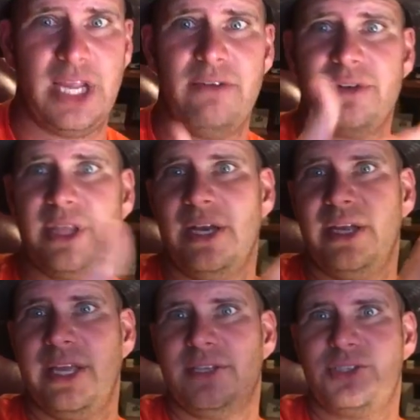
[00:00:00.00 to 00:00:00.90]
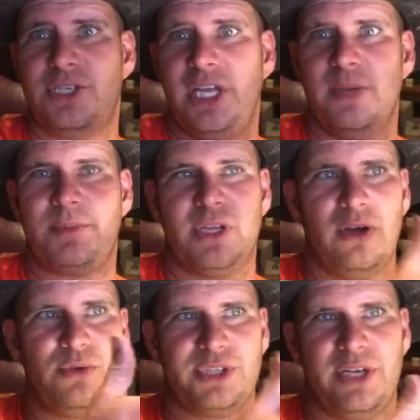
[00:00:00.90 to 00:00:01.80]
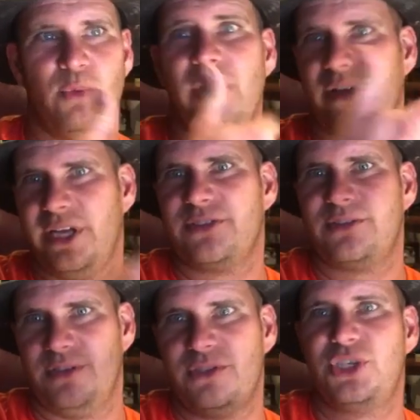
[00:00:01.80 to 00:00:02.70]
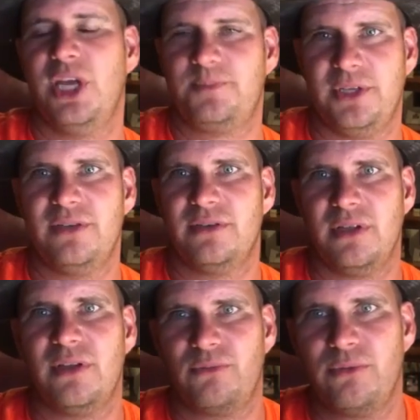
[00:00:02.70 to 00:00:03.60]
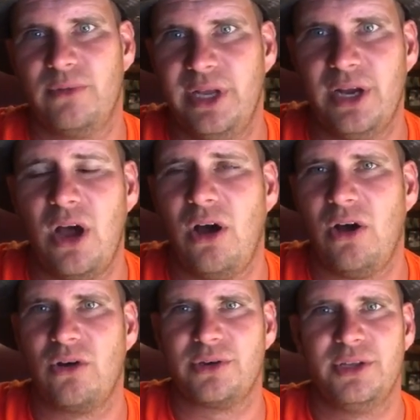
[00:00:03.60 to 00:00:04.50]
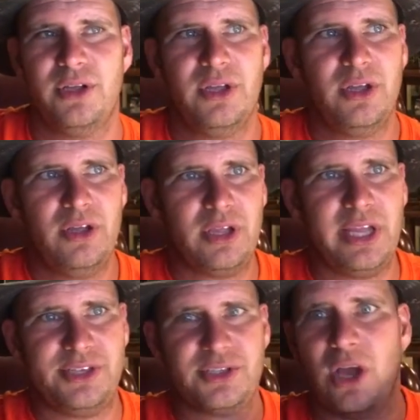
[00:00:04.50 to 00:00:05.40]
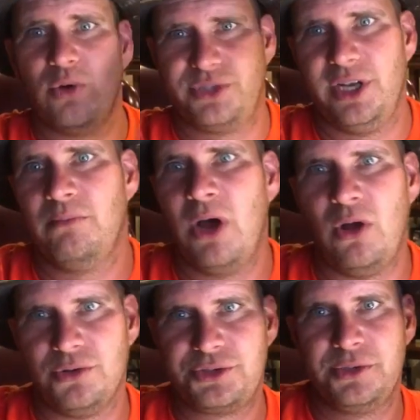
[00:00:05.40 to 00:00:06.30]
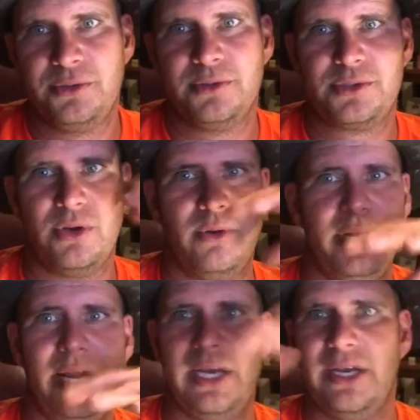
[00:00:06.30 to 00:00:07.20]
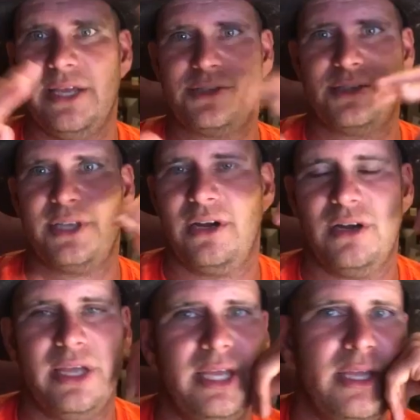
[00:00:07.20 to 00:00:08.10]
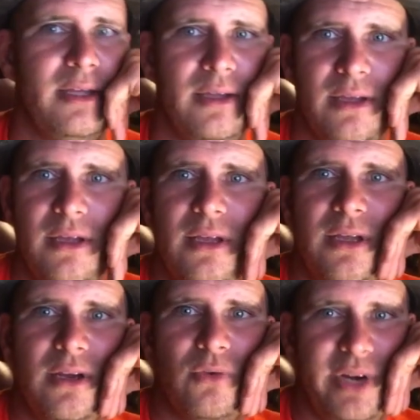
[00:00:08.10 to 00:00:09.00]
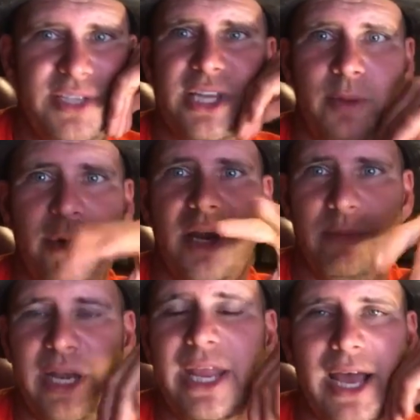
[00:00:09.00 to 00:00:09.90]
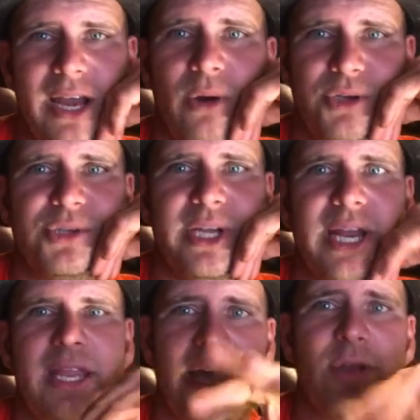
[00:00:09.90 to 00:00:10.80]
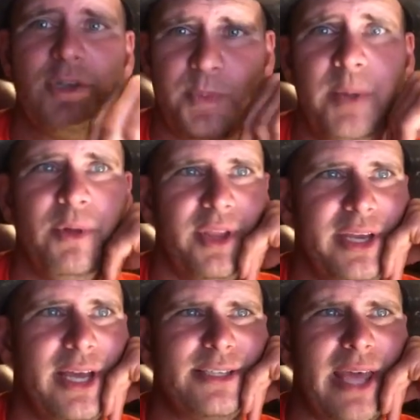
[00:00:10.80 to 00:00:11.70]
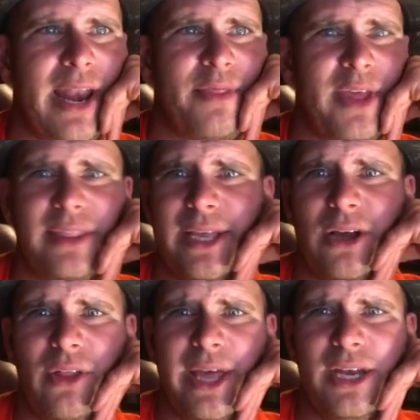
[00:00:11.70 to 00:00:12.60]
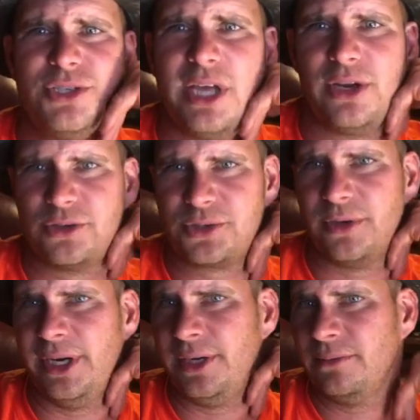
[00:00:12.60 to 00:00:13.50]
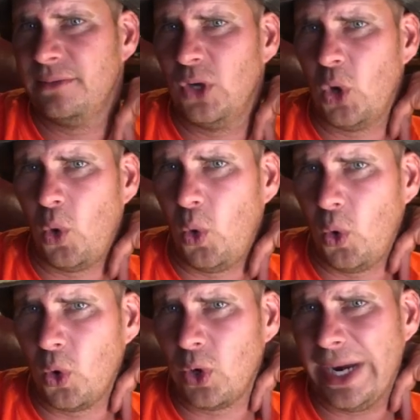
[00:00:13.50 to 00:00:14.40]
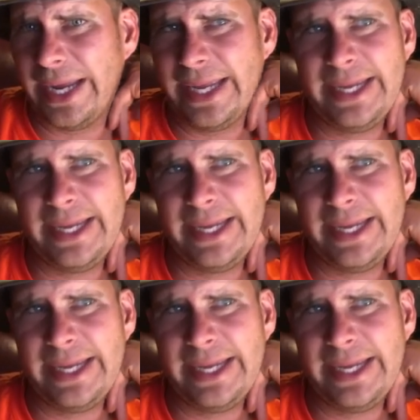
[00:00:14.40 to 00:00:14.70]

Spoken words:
everything that gets chipped goes in, well, gets chipped and hogged, goes into mulch. So it ain't necessarily re-separated. But yeah, I know what you're getting at. Yeah, there's people that does that, and I think they call that a shaker screen. Or